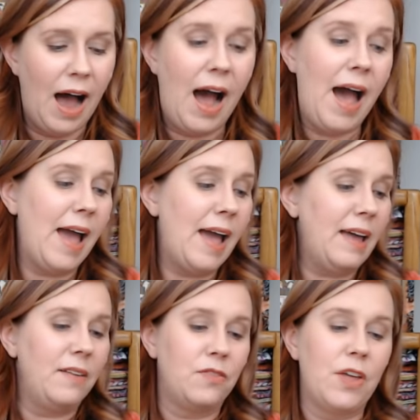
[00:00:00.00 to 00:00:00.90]

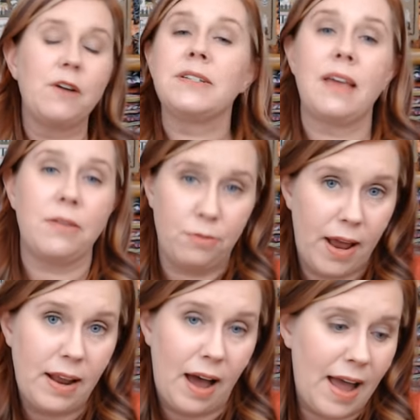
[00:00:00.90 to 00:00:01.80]
I, there is a
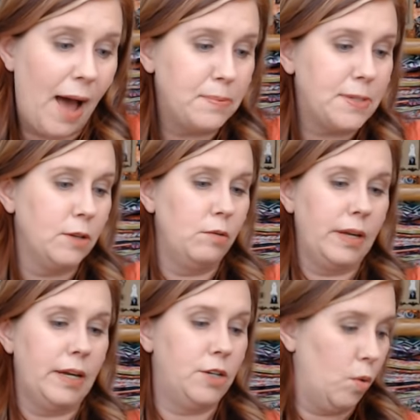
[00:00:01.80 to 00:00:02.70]
thread I
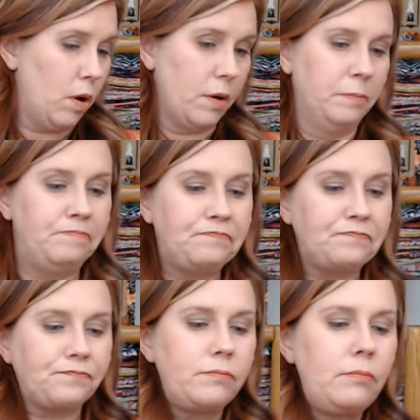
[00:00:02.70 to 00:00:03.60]
absolutely adore.
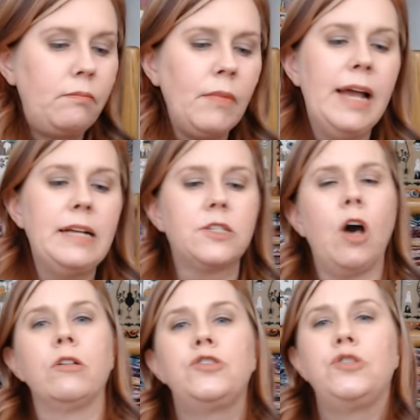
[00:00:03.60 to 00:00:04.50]
It's
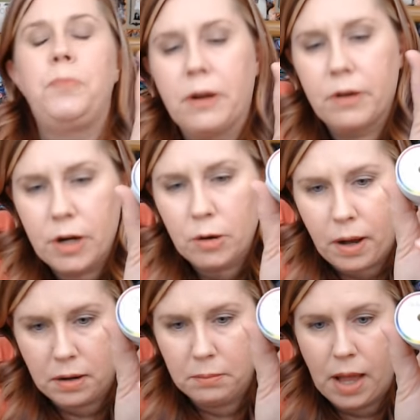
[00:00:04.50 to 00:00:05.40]
called Superior
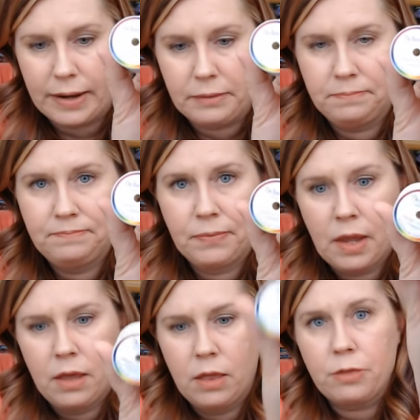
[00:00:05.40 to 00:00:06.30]
Bottom Line
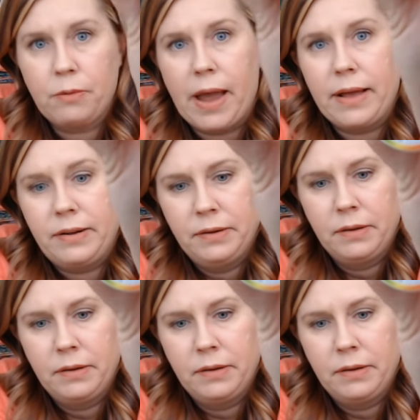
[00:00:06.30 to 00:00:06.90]
Thread.